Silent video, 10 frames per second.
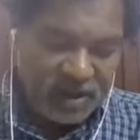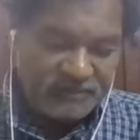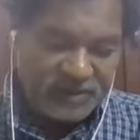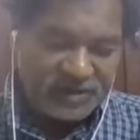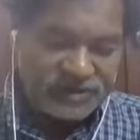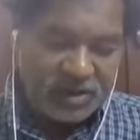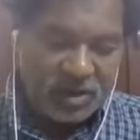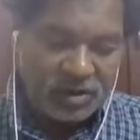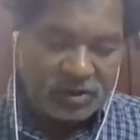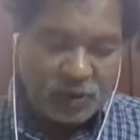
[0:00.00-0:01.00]
A person
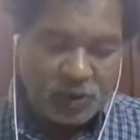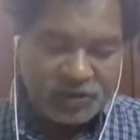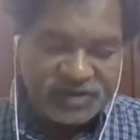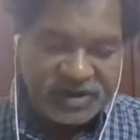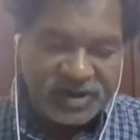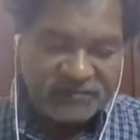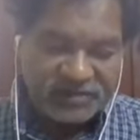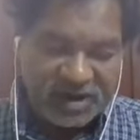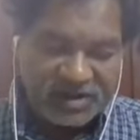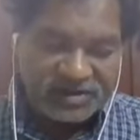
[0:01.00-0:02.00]
on whose
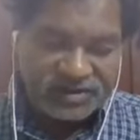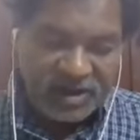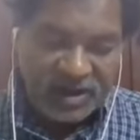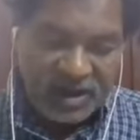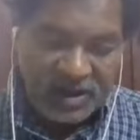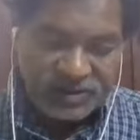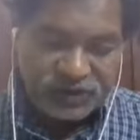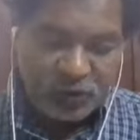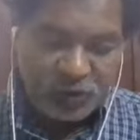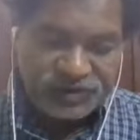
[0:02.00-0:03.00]
income tax at
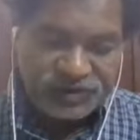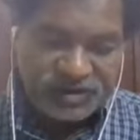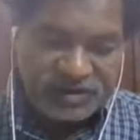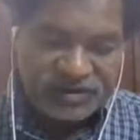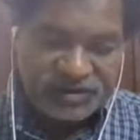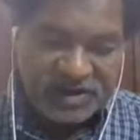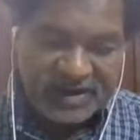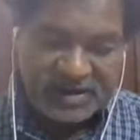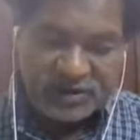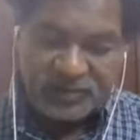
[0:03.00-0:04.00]
source is
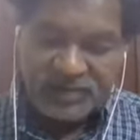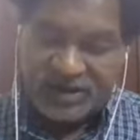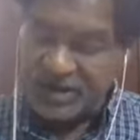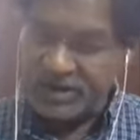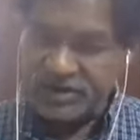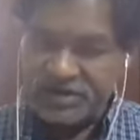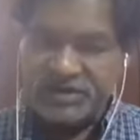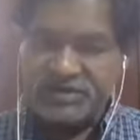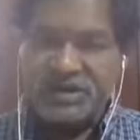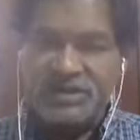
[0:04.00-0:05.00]
likely to be
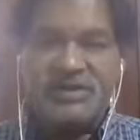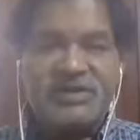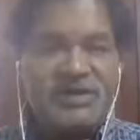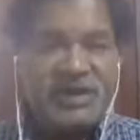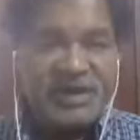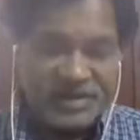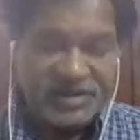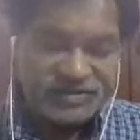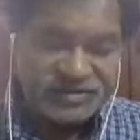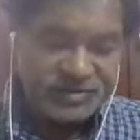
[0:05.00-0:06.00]
deducted
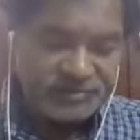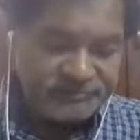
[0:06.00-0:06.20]
TDS,